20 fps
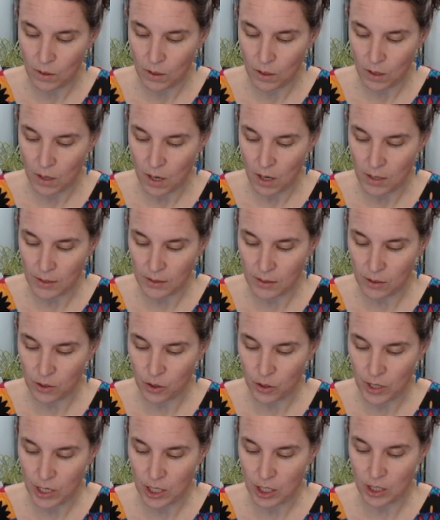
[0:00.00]

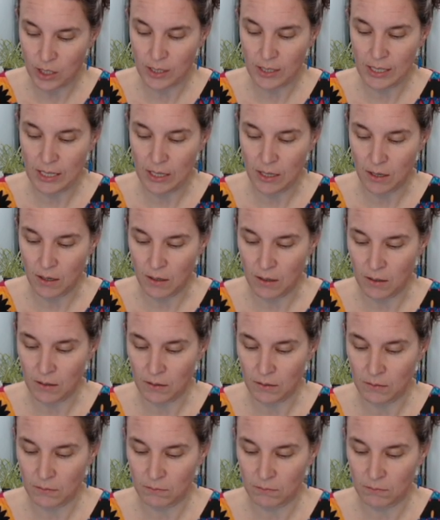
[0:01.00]
concentration here.